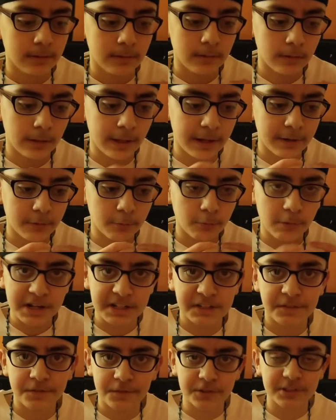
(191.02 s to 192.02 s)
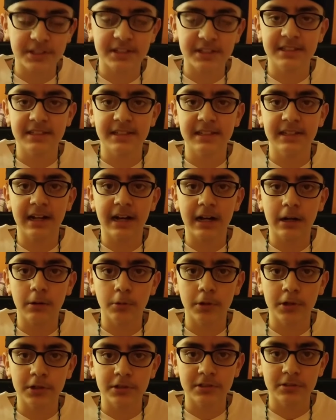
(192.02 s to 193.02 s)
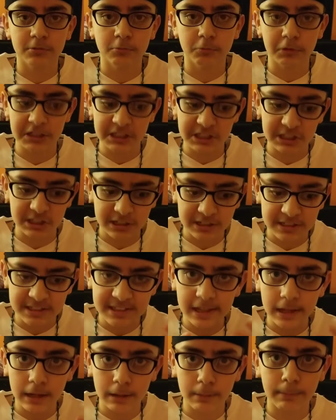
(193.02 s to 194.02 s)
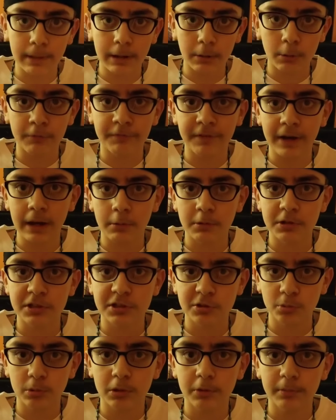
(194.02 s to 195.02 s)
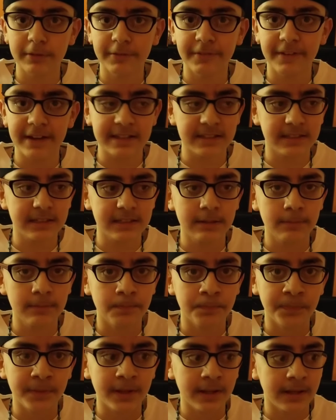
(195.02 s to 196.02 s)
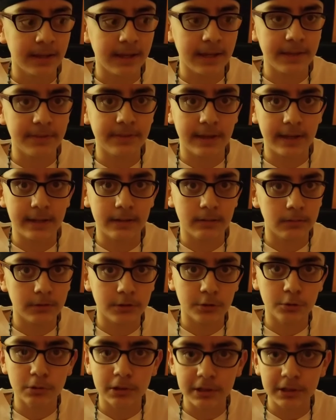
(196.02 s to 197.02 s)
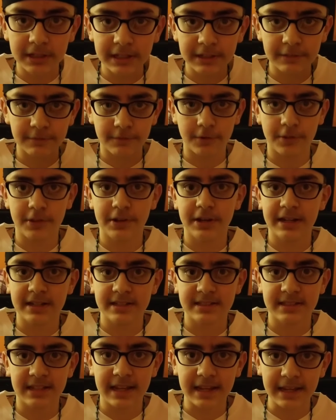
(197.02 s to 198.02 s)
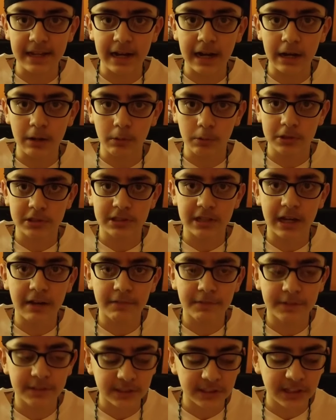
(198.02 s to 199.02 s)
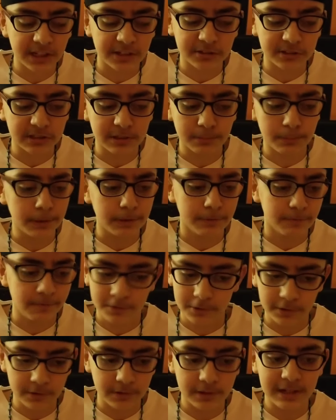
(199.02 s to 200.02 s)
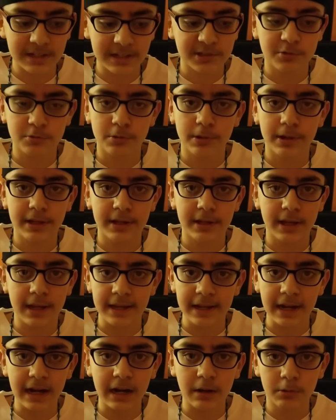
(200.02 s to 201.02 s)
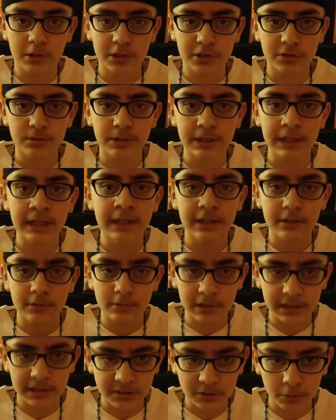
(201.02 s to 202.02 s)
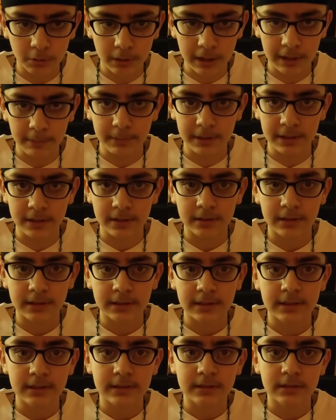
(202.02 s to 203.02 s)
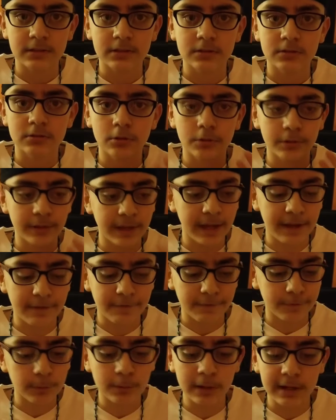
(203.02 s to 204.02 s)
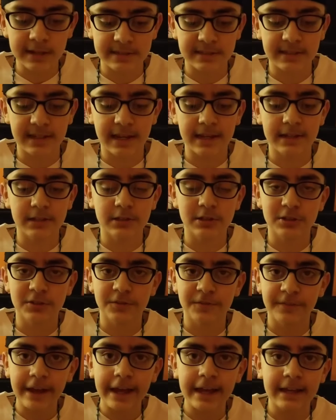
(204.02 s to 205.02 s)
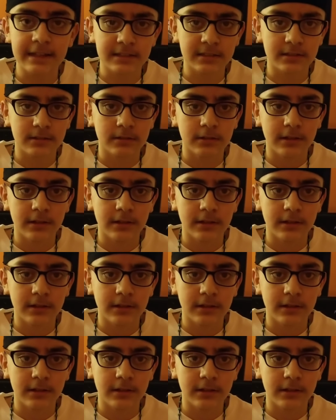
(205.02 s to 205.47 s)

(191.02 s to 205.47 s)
let it rest for 16 hours, which is the amount of hours you will be fasting and then you could eat for the next eight hours. Obviously, that doesn't mean for the next straight eight hours you eat. You guys know what I mean. So, yeah, if you guys can just fast